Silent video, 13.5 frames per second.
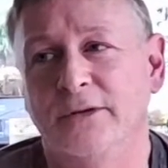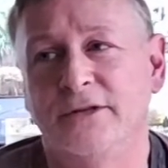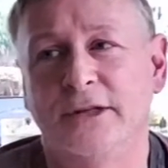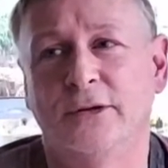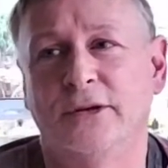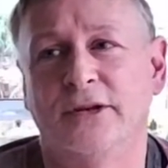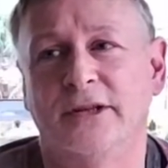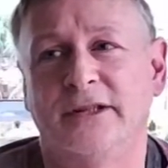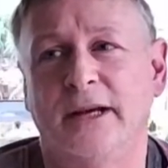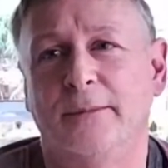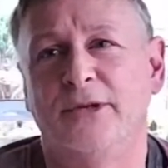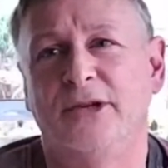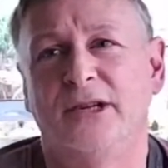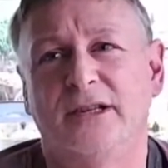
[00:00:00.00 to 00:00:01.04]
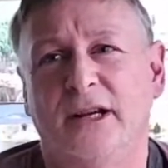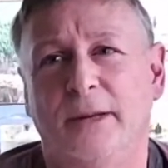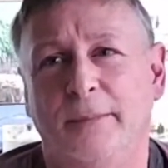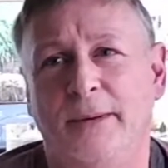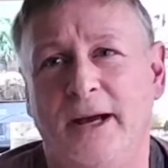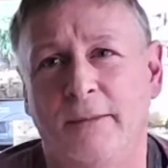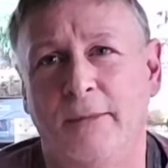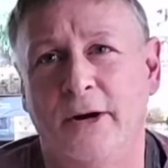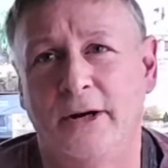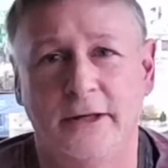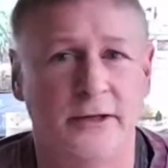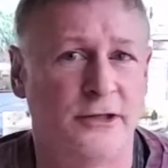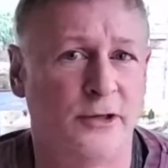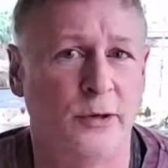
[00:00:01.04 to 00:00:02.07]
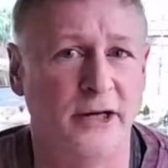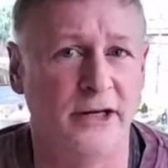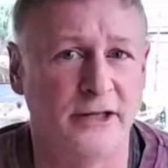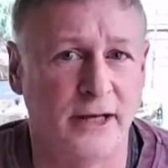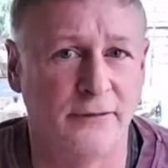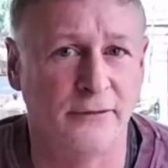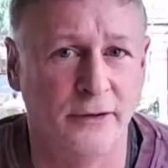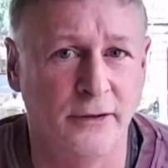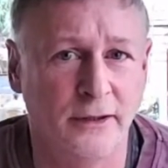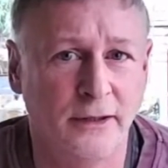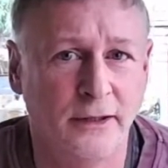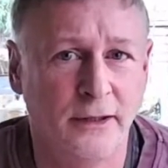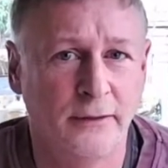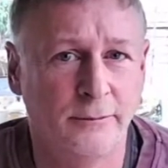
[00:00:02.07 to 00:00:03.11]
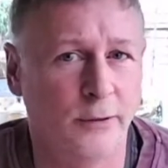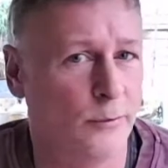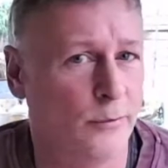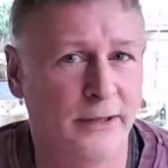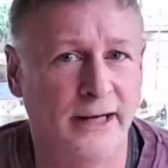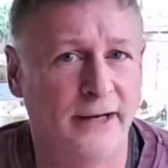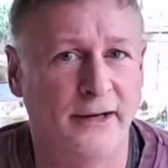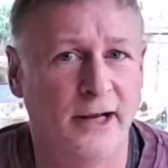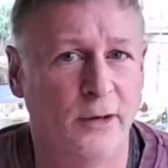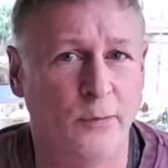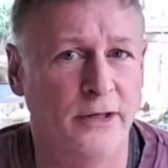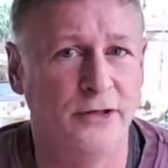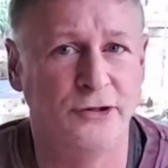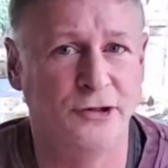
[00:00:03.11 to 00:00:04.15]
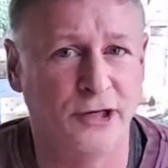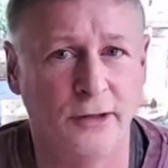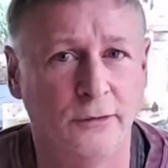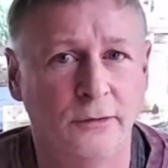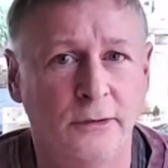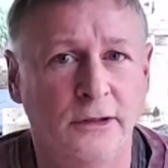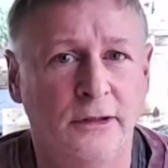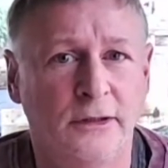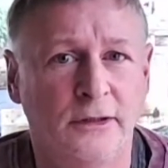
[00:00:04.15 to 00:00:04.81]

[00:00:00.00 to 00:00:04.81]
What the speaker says: We've still got the temperature, it's still about -27, but without that wind chill,